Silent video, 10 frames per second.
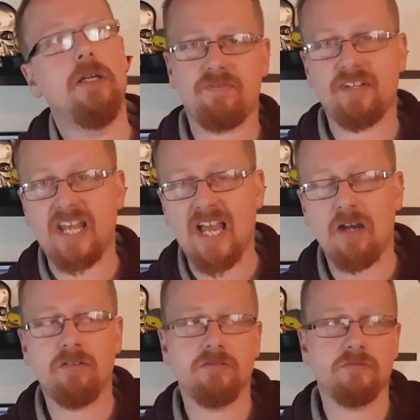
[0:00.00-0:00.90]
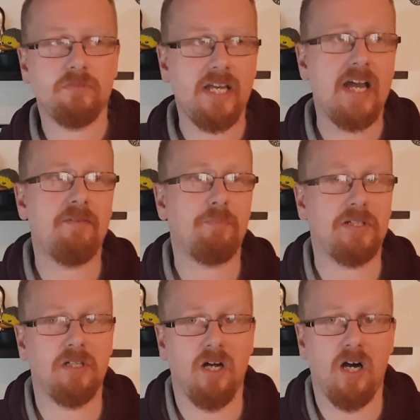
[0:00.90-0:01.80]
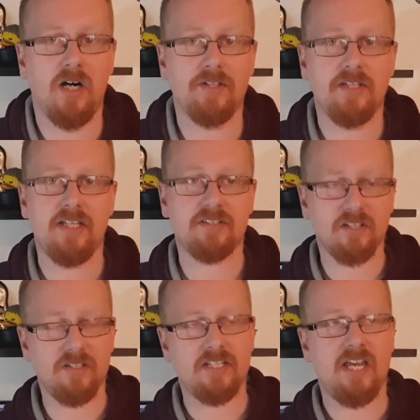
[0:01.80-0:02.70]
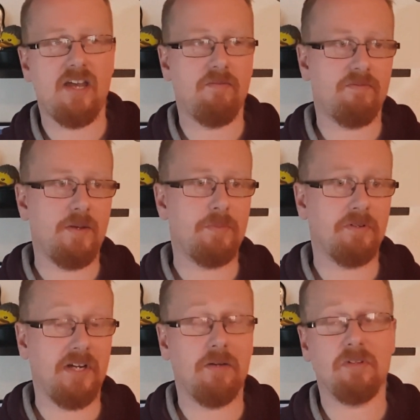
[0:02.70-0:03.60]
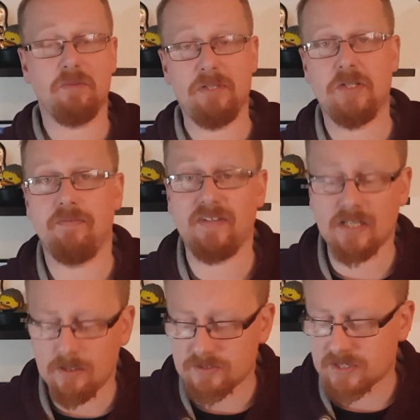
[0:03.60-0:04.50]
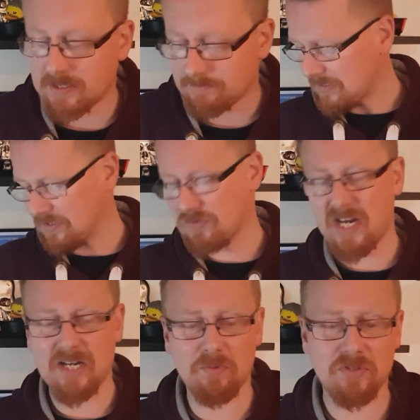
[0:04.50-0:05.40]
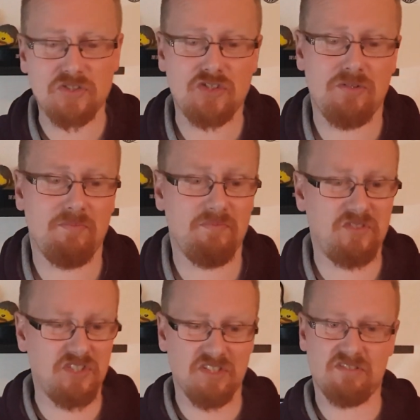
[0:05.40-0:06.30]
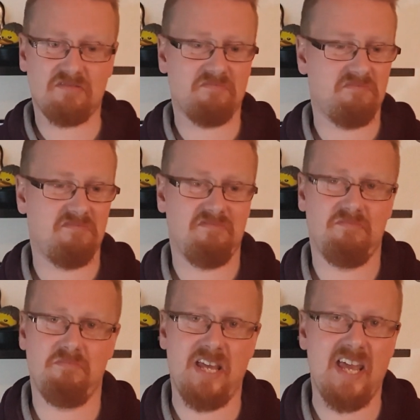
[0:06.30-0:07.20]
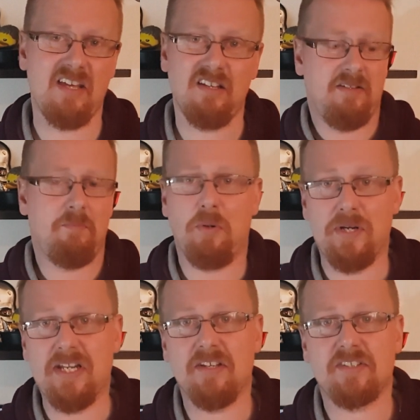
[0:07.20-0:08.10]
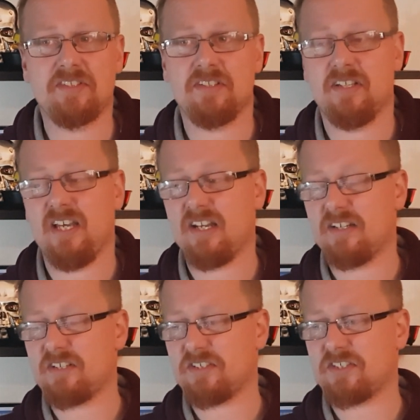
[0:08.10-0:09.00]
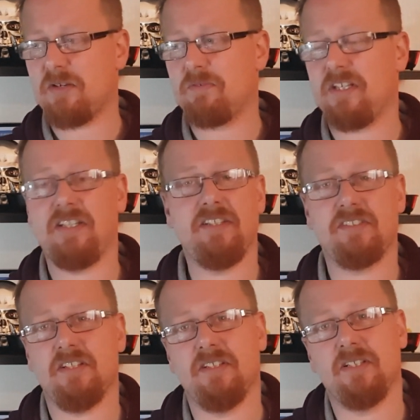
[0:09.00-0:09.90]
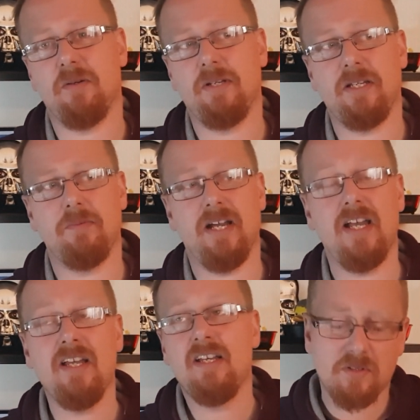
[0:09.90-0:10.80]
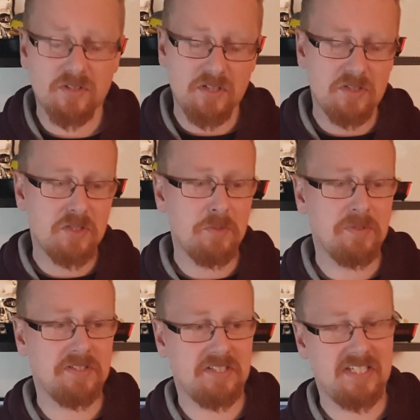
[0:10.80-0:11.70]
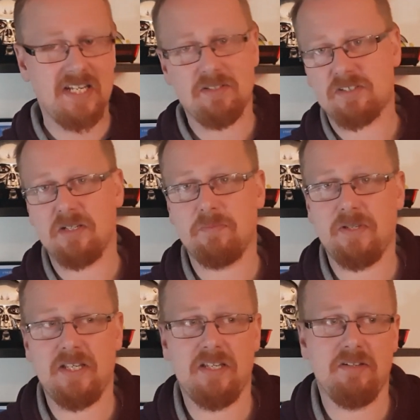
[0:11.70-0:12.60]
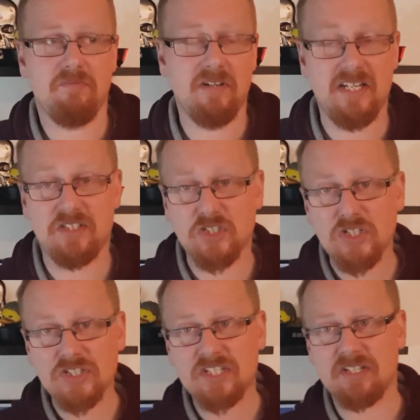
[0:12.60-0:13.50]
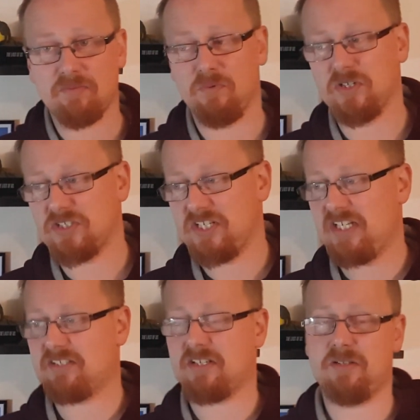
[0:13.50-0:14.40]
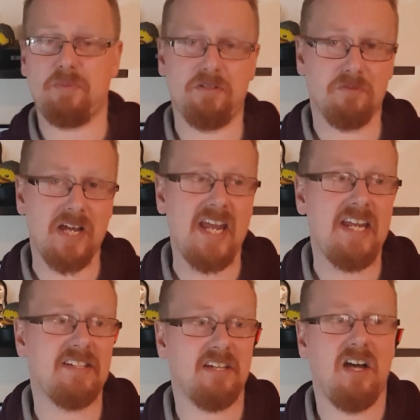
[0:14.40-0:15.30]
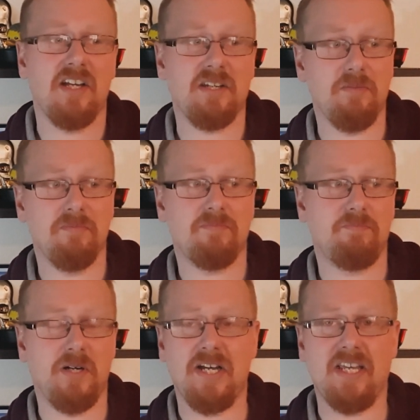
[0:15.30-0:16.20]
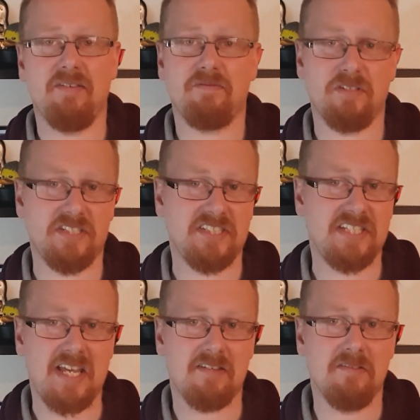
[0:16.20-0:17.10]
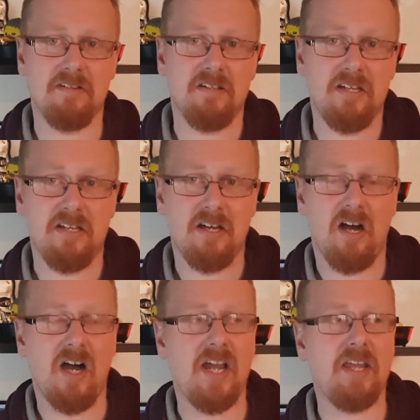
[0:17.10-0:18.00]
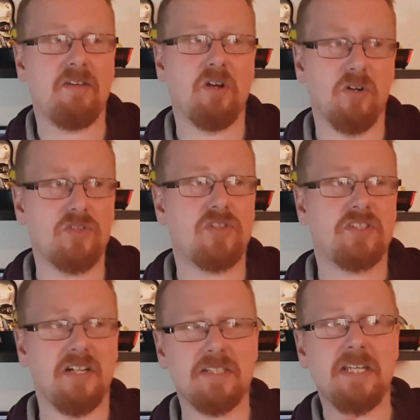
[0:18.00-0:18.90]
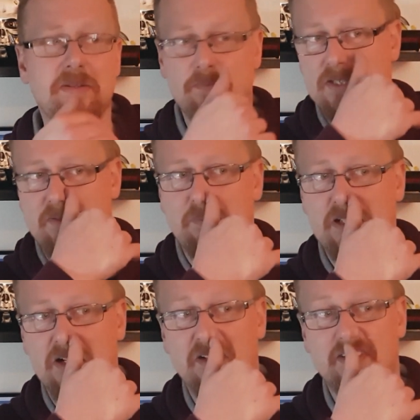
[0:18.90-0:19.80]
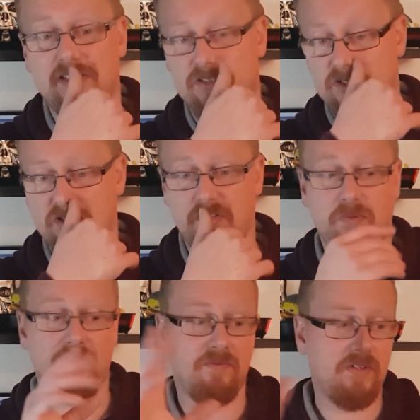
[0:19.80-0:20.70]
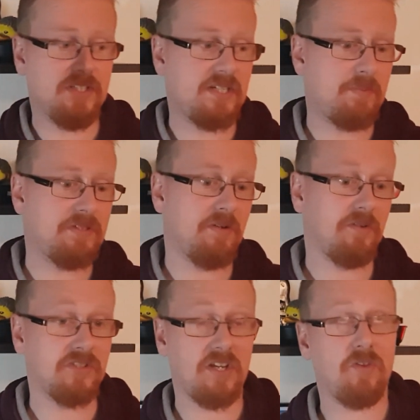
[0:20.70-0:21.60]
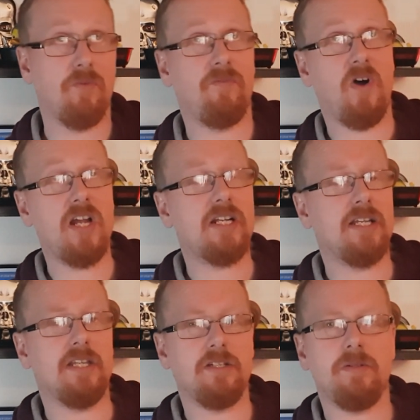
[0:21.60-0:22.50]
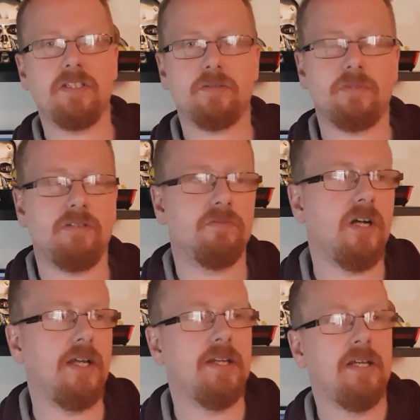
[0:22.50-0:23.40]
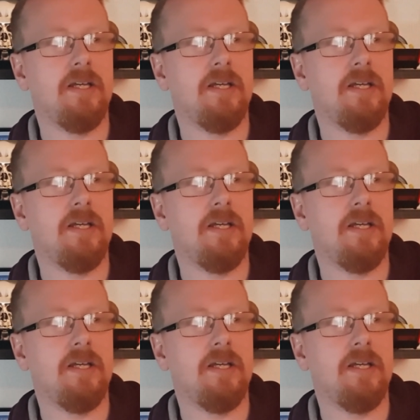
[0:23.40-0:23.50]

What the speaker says: For now, we have Picard. It's going to air in February. I'm going to be doing videos on it. The trailer was just meh, pointless, and I just don't think it's going to go anywhere. Other YouTubers have said it's going to be really good, that they've watched it, it's going to be great. I don't buy it for a second. I got sucked in with Picard season 2 in the first episode because I thought, finally, they're doing something right.